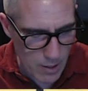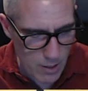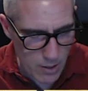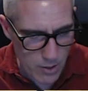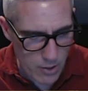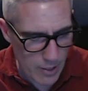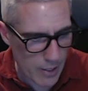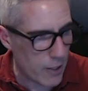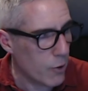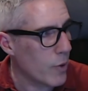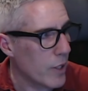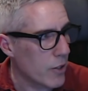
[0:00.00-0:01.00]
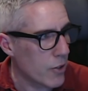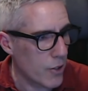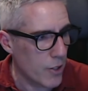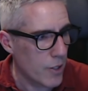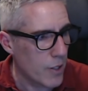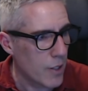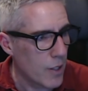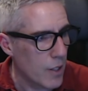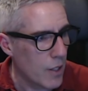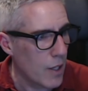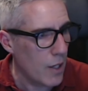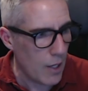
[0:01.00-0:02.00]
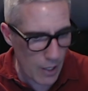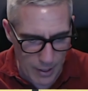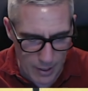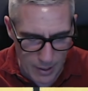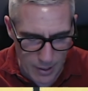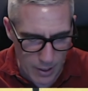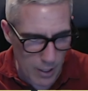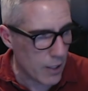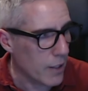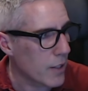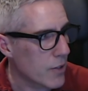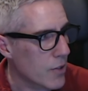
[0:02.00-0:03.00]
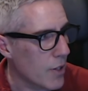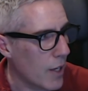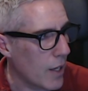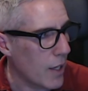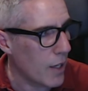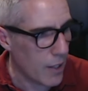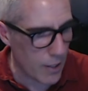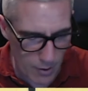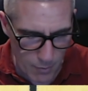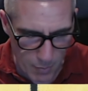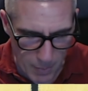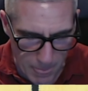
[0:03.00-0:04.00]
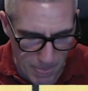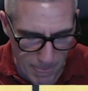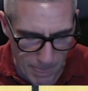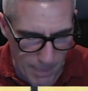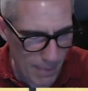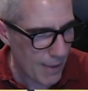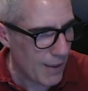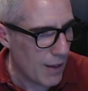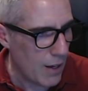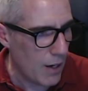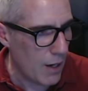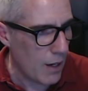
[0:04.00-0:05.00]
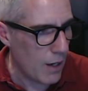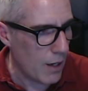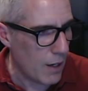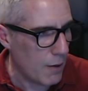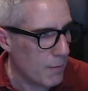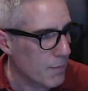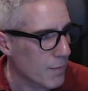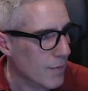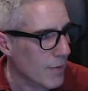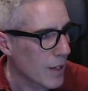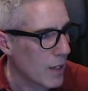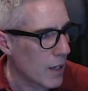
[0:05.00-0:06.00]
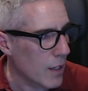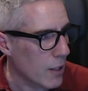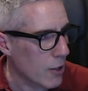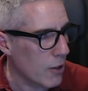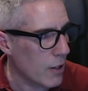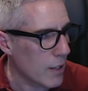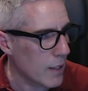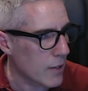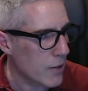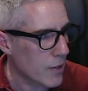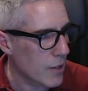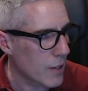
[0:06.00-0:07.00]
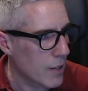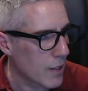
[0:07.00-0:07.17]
sandwich, and I'm going to say, I'm going to call this